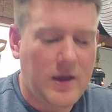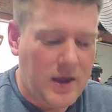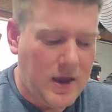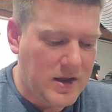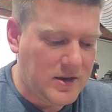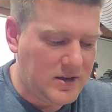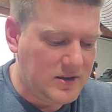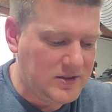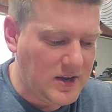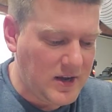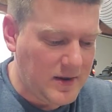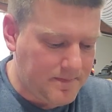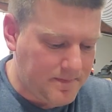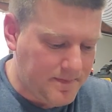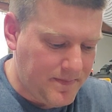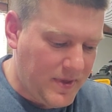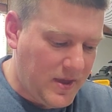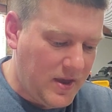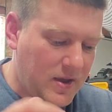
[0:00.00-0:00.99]
And you see,
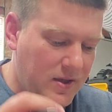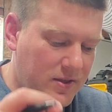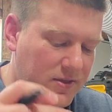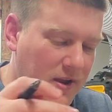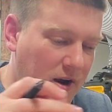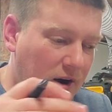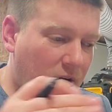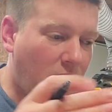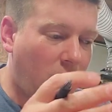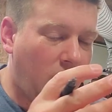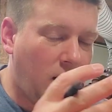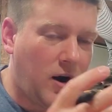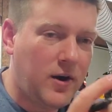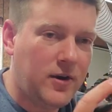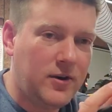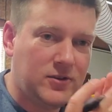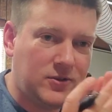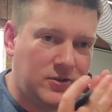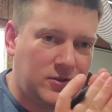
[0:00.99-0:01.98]
there
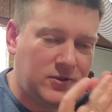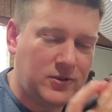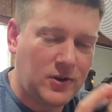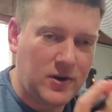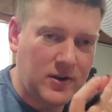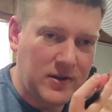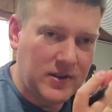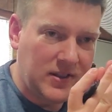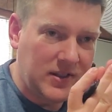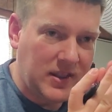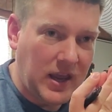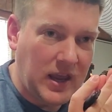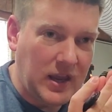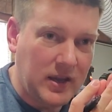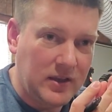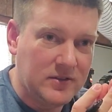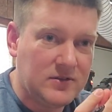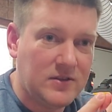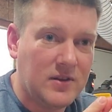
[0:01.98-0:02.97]
are certain
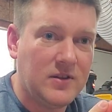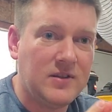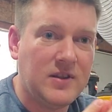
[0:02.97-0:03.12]
things